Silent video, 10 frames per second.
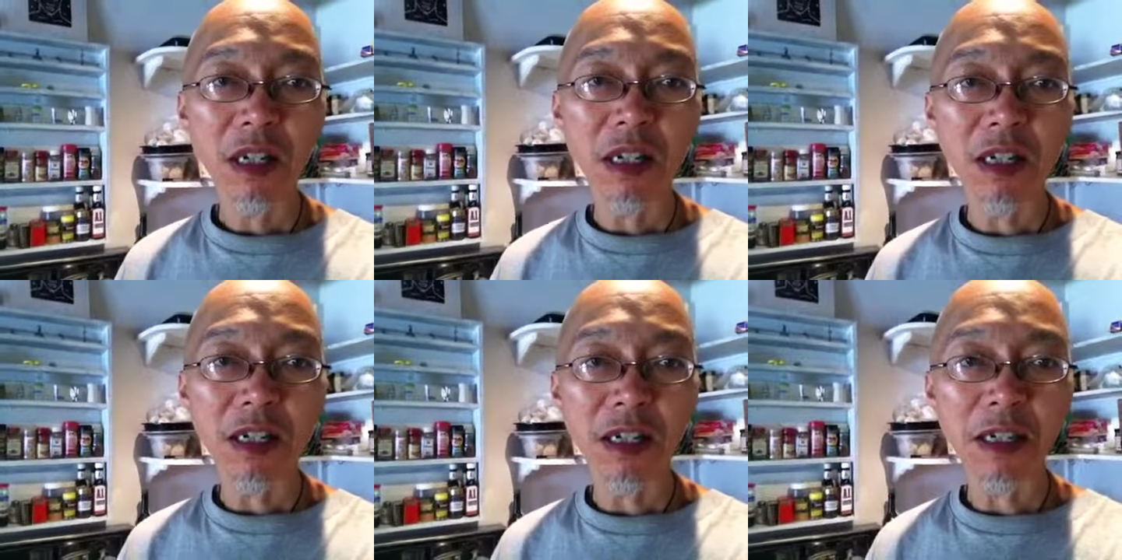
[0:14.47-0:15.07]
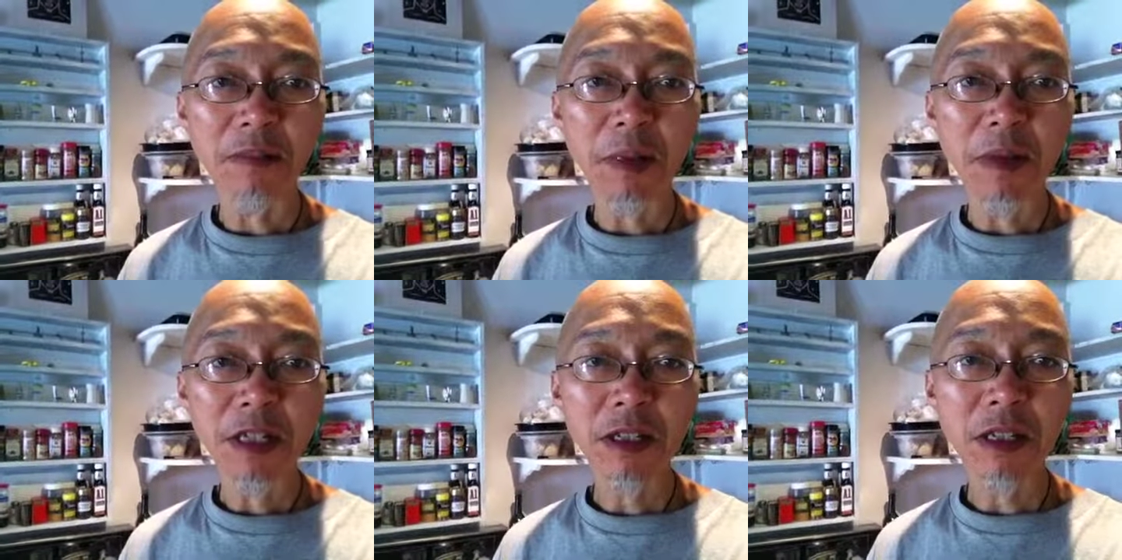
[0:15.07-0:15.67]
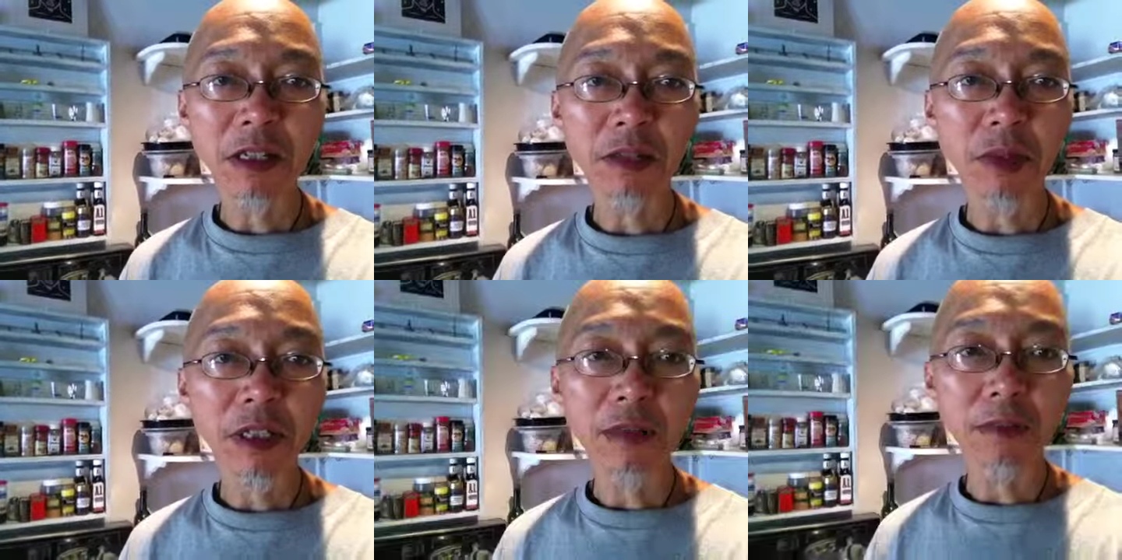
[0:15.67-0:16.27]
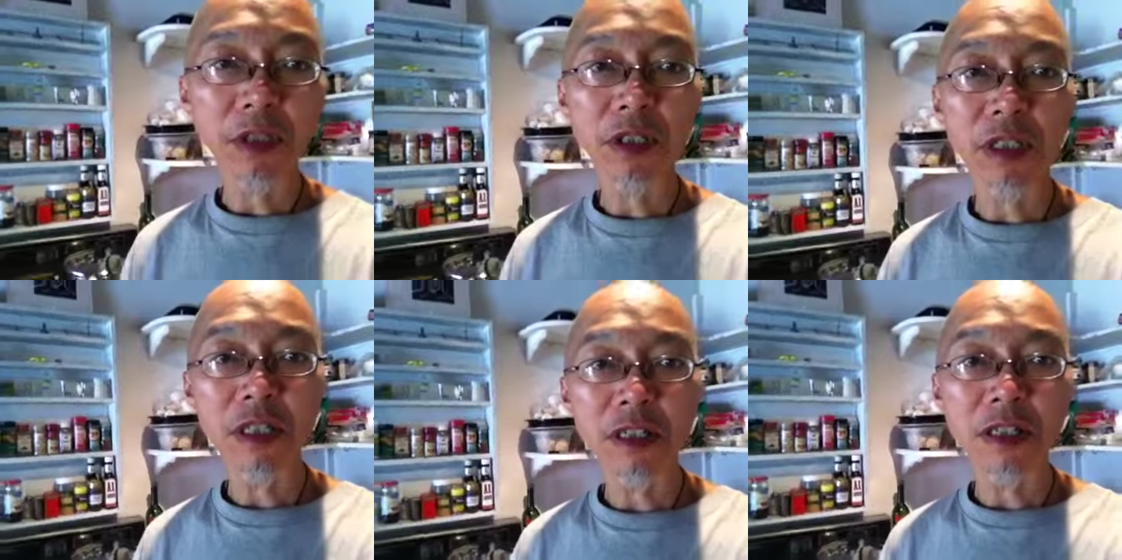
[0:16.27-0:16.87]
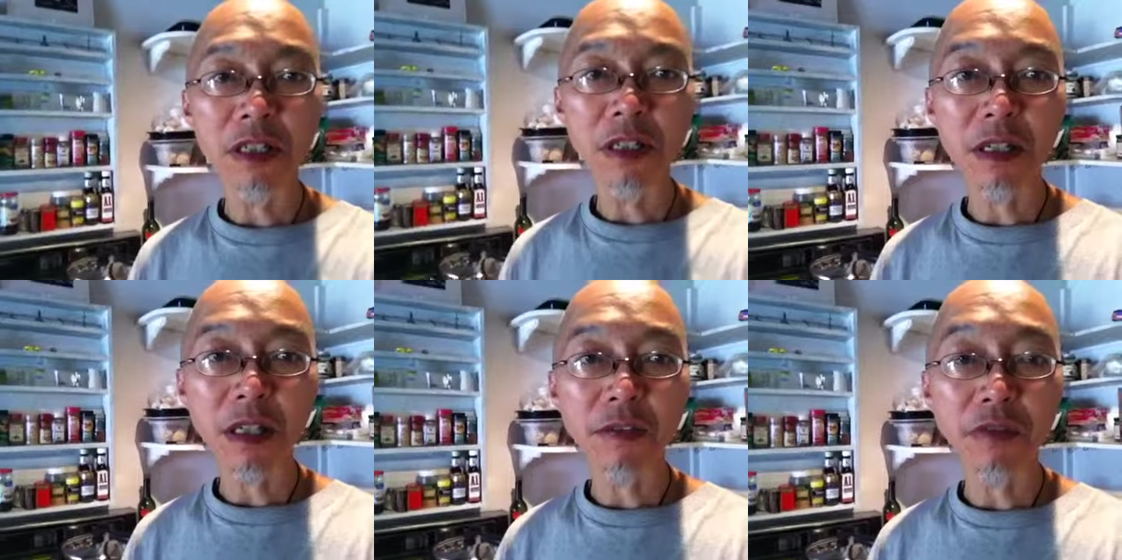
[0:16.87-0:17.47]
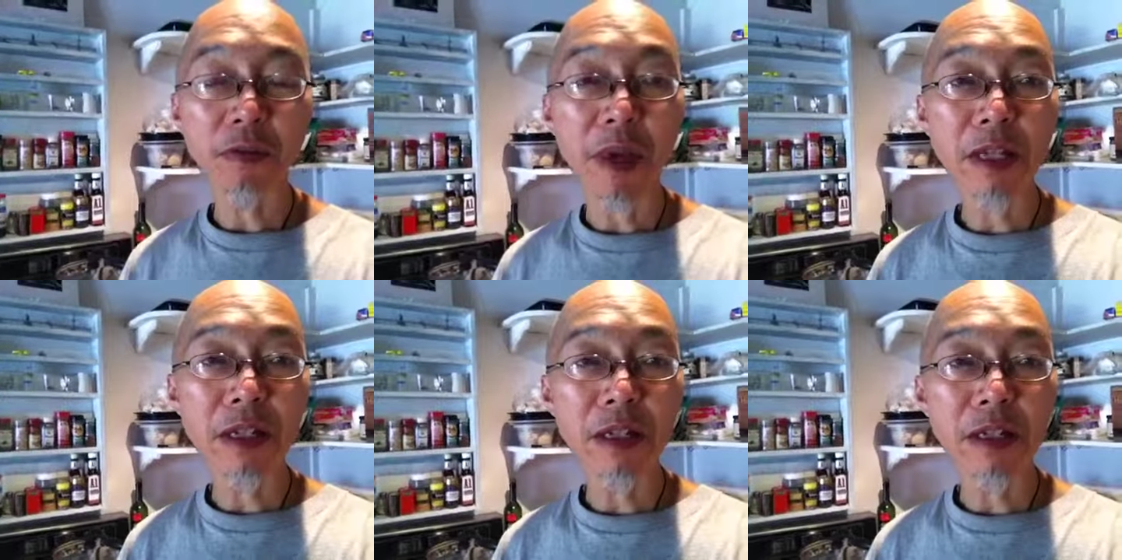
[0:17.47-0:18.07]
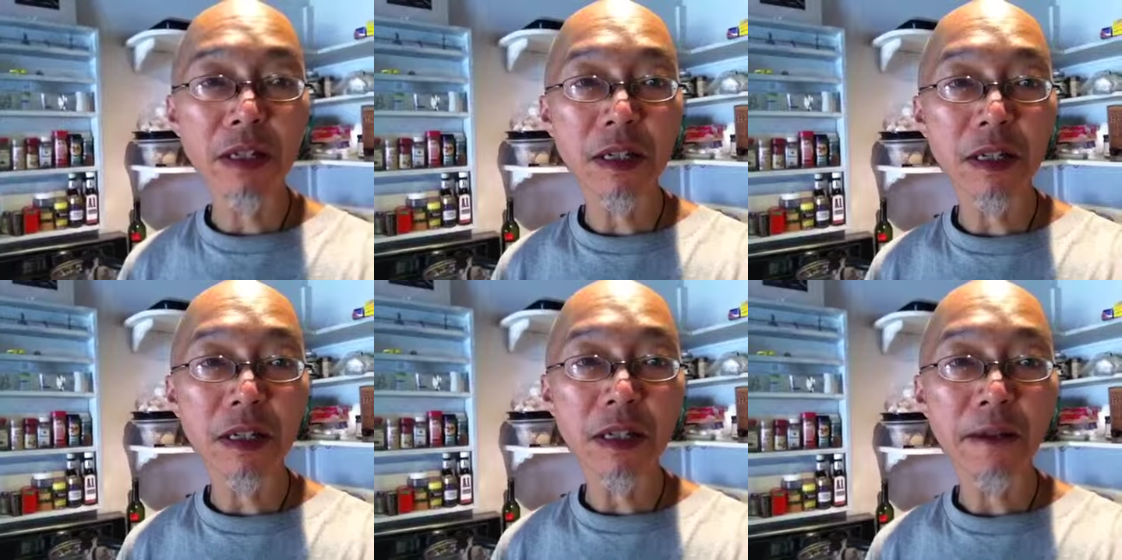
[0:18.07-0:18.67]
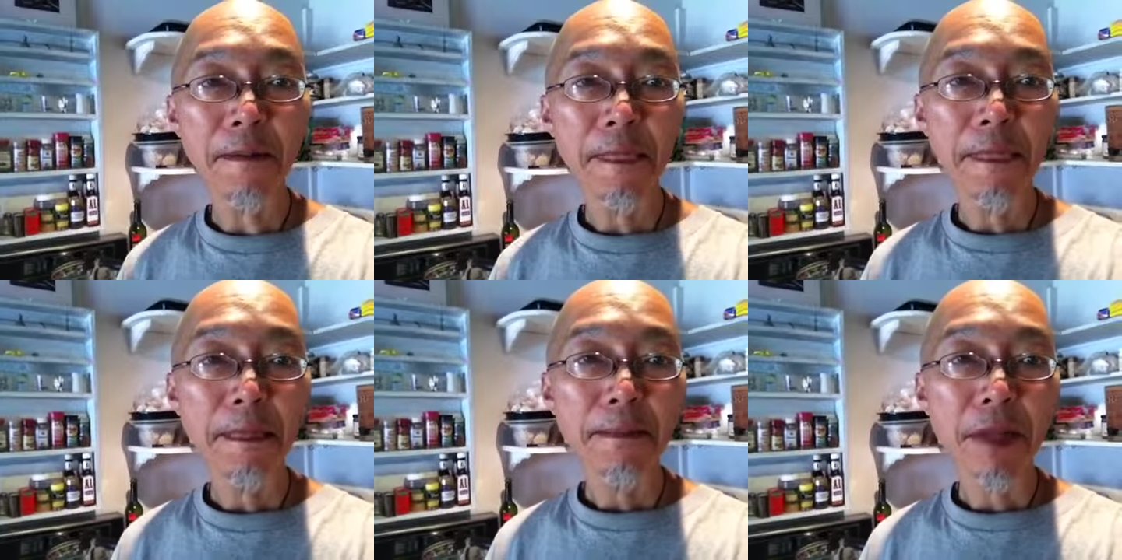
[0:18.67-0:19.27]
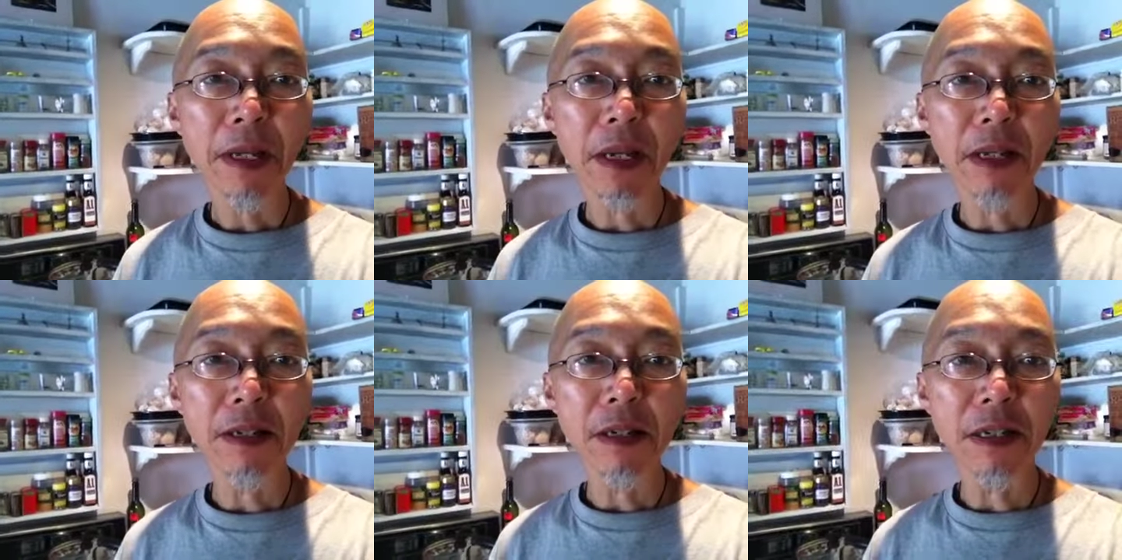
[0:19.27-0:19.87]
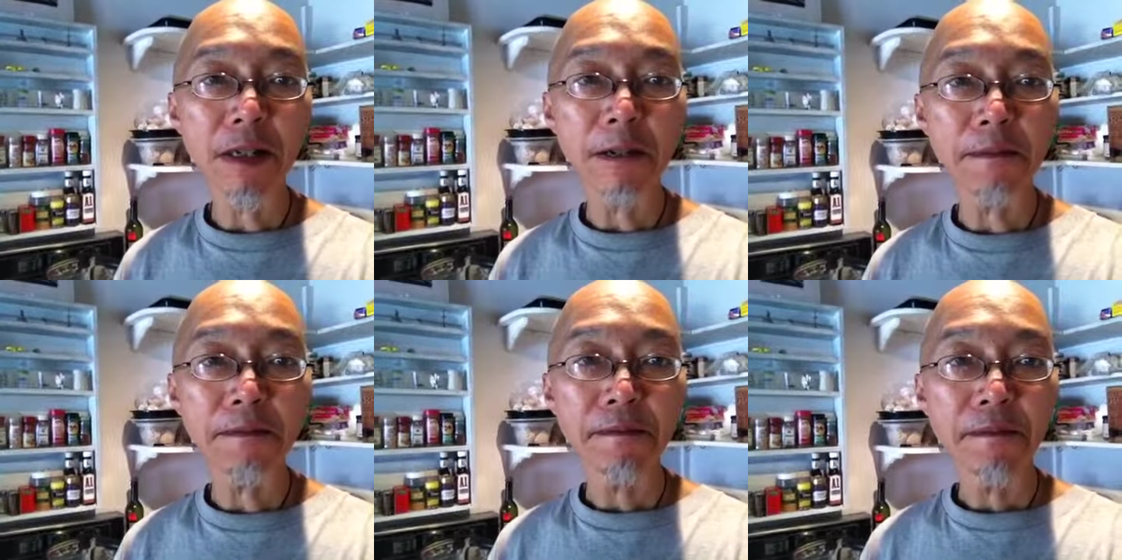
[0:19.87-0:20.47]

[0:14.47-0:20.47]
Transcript: But basically what kombucha is a fermented tea. And the